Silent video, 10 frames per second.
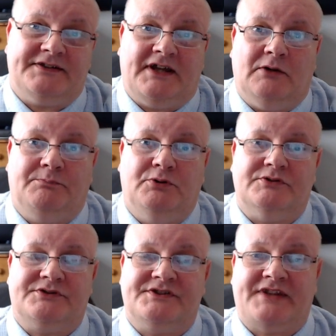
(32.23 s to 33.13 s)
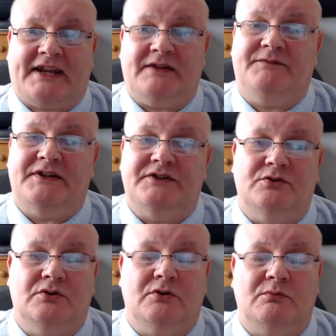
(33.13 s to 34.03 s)
I'll post the second
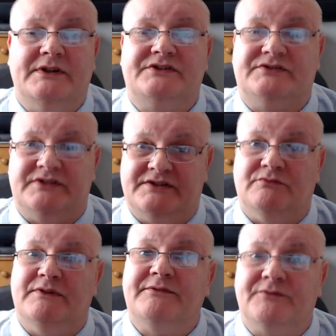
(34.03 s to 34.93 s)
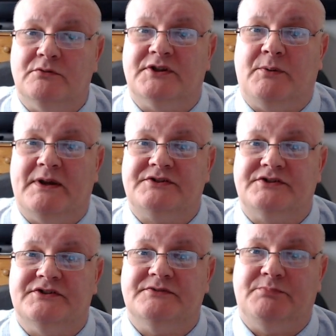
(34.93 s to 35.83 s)
video, which is a read through of the
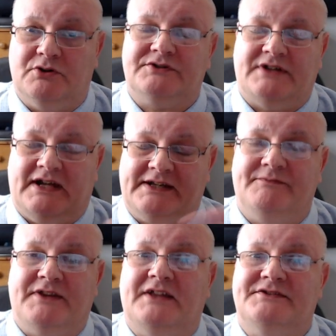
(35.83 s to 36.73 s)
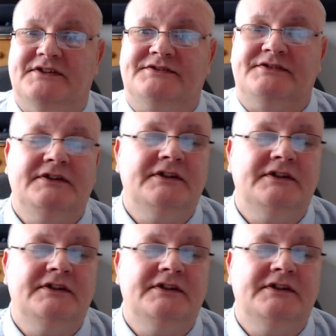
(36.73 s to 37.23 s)
questions, but I'll give the answers